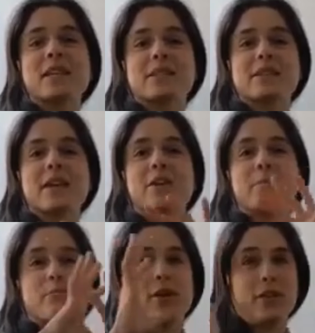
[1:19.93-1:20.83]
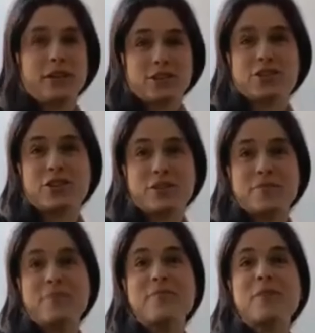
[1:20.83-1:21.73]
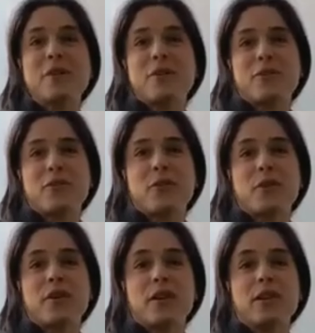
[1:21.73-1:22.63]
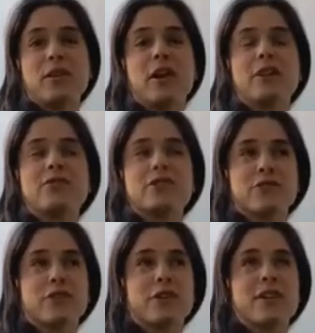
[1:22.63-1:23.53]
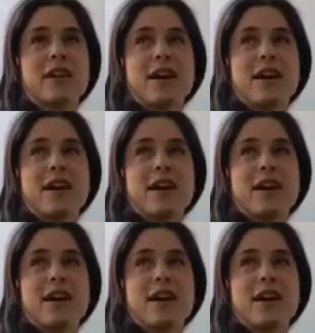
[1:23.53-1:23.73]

It's an umbrella term for a lot of different